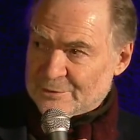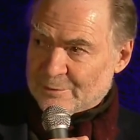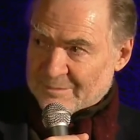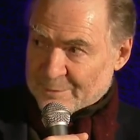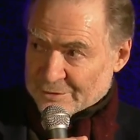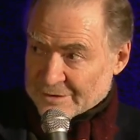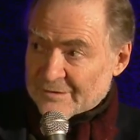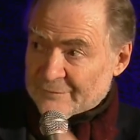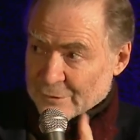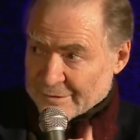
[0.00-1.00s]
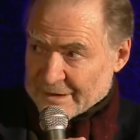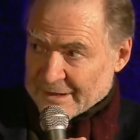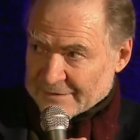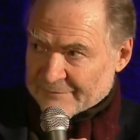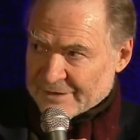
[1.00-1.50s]
with Putin's
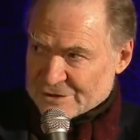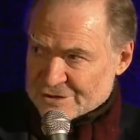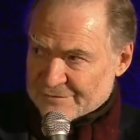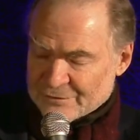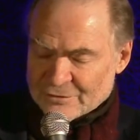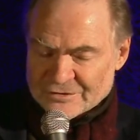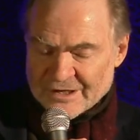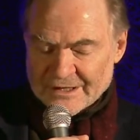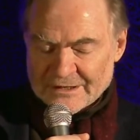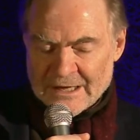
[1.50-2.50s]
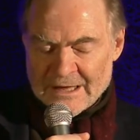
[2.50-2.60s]
full-scale invasion of Ukraine.